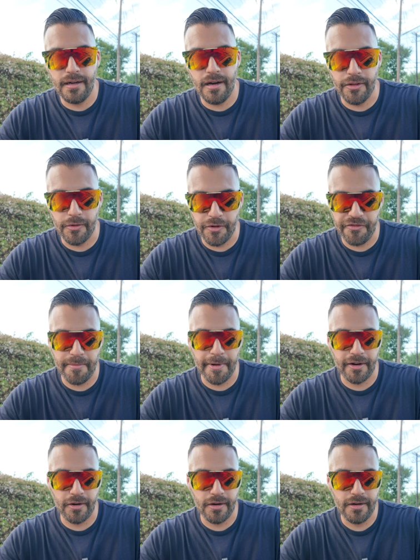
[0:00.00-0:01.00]
on the roof of
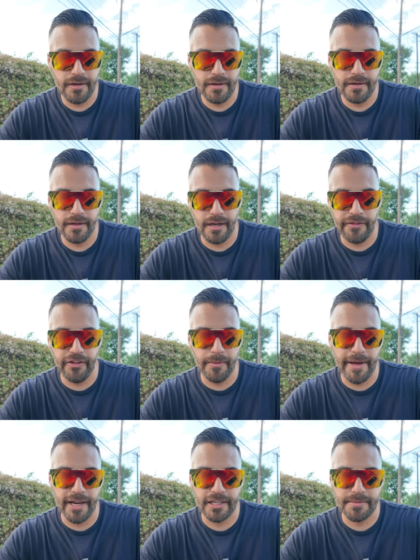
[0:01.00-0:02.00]
my car. I feel
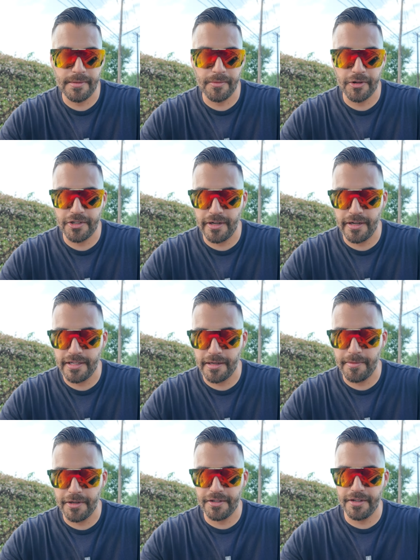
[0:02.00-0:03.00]
bad because people are trying to
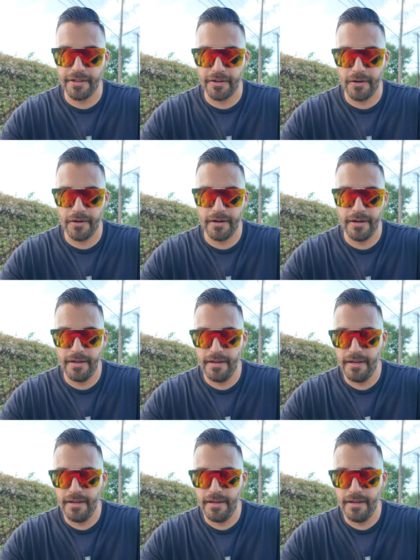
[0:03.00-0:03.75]
take pictures of the car.